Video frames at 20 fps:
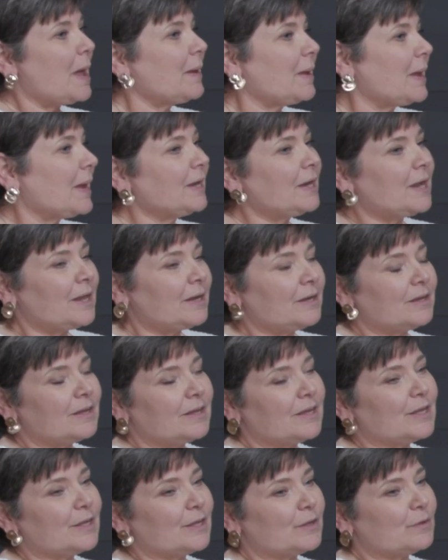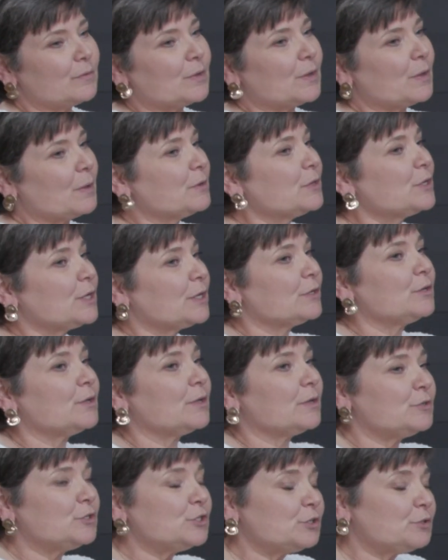on. Absolutely. And, and it, it,
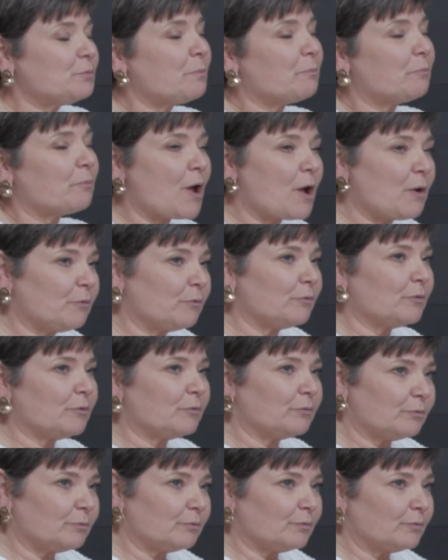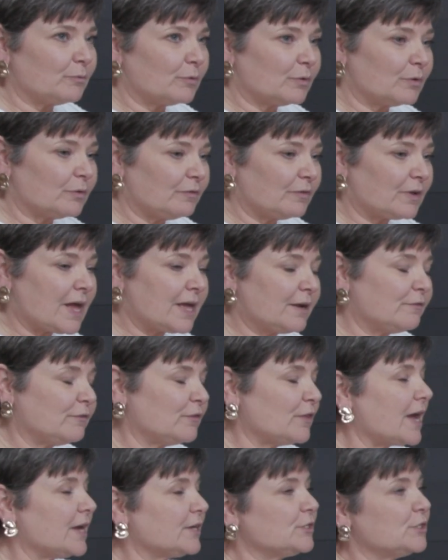it just brought kind of
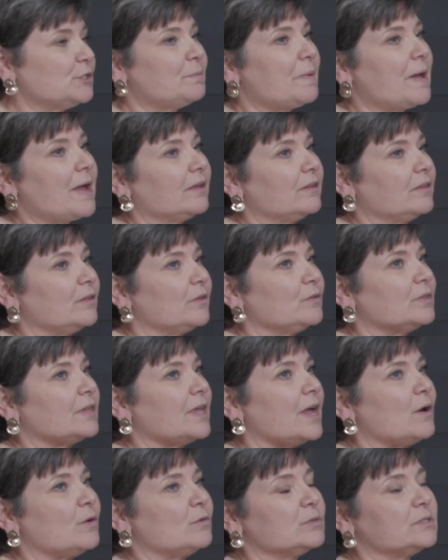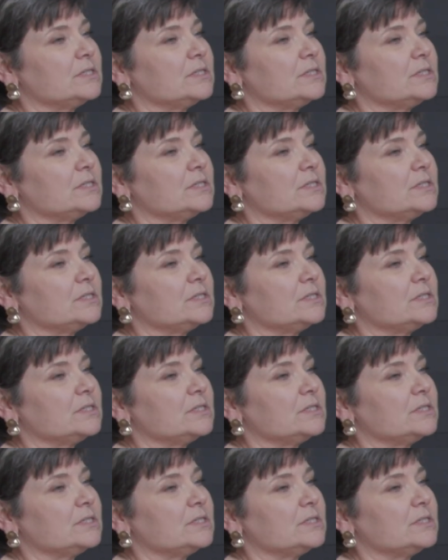flashes back of the, that whole